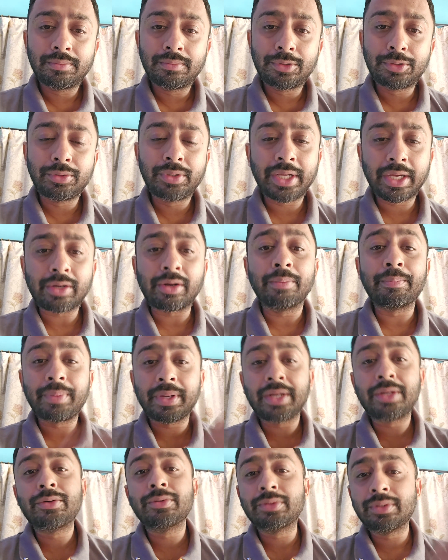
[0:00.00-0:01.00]
today
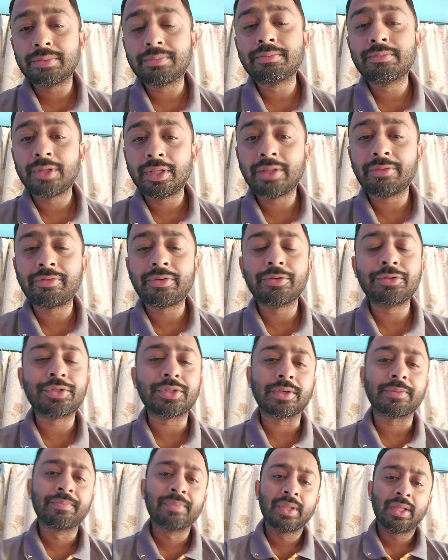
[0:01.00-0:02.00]
compared to in the
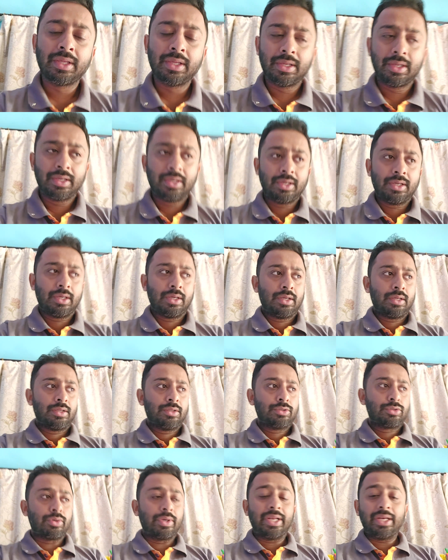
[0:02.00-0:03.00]
future.
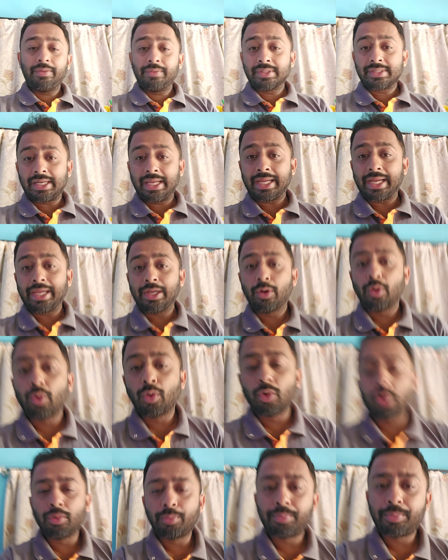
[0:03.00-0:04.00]
So anyways, like, I
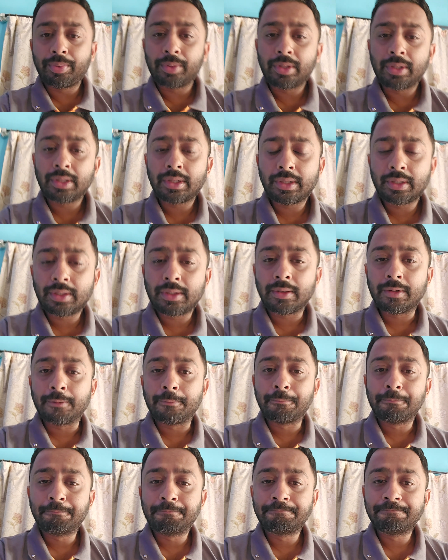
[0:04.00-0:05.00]
hope
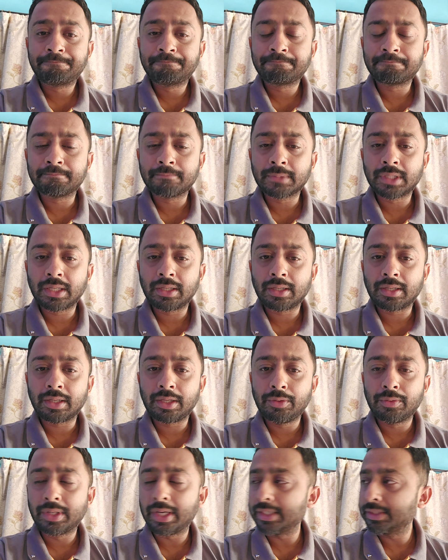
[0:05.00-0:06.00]

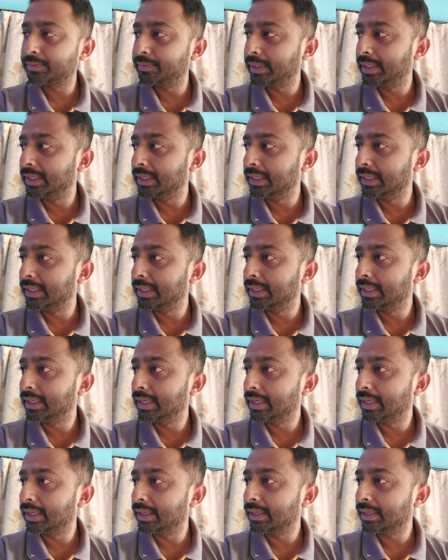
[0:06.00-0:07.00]
you guys will learn
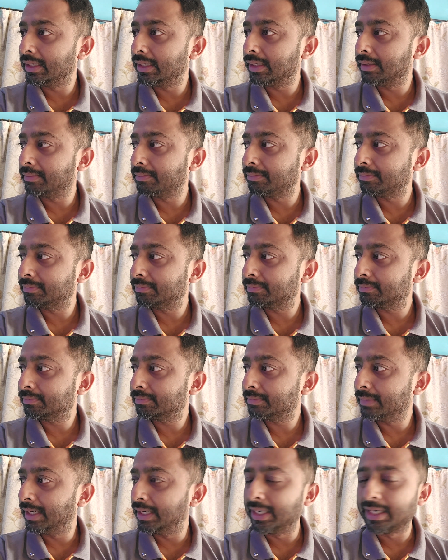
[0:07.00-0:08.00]
a
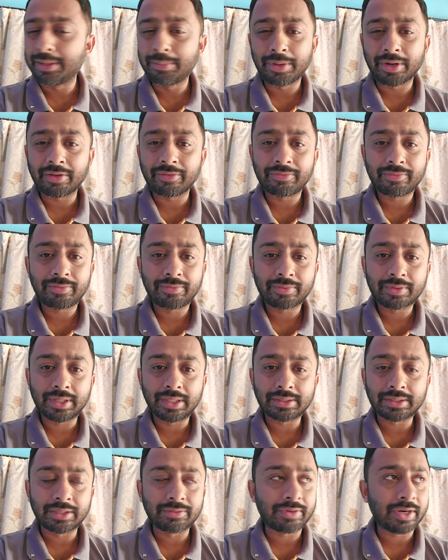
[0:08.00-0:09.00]
little bit of
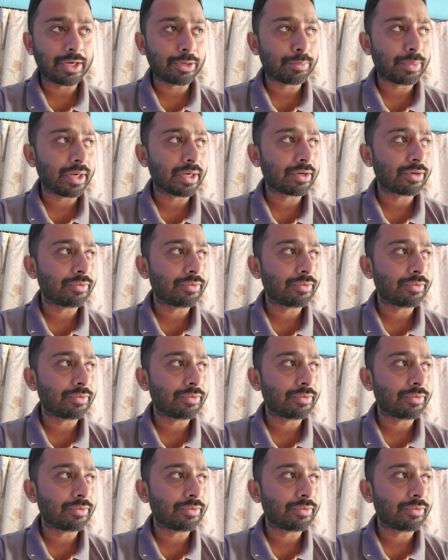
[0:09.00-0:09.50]
culturing phytoplankton